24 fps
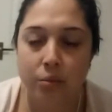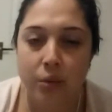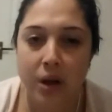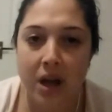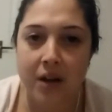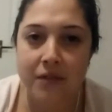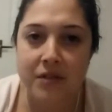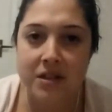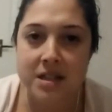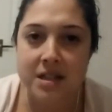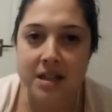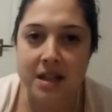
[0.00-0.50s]
We
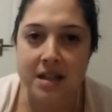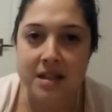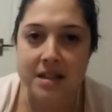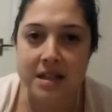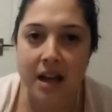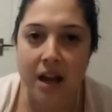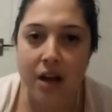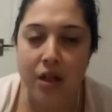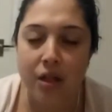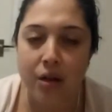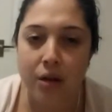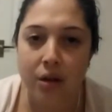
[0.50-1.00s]
have to stand
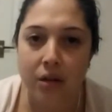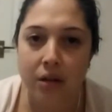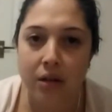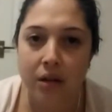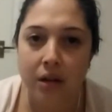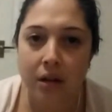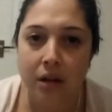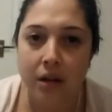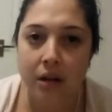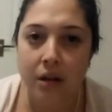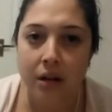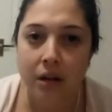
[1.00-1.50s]
together.
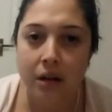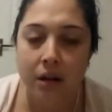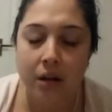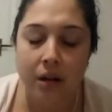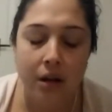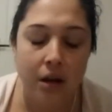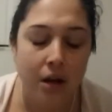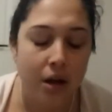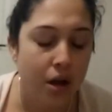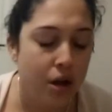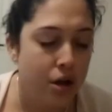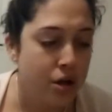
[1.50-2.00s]

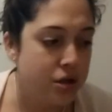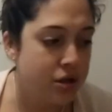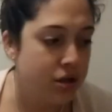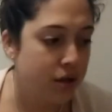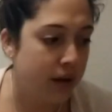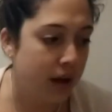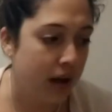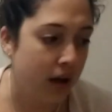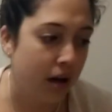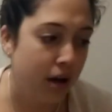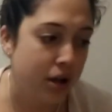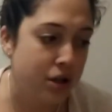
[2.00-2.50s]
So yeah,